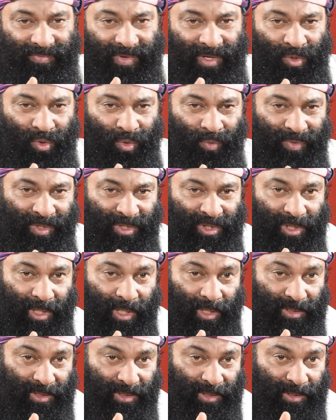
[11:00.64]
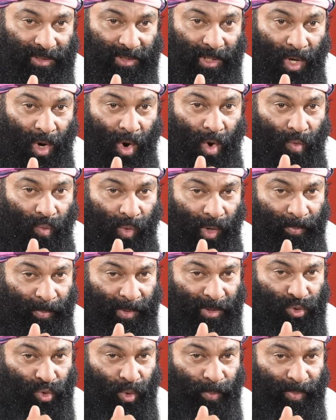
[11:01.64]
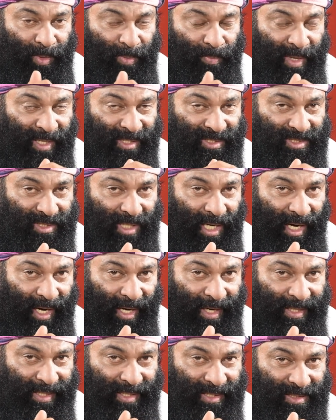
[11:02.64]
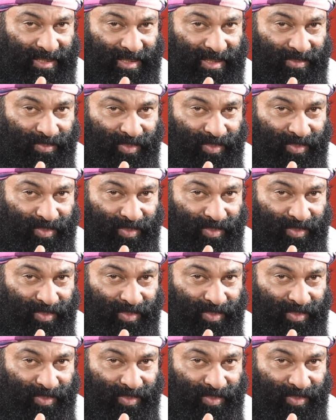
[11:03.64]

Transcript: Ivanovich and said, One must open men's eyes.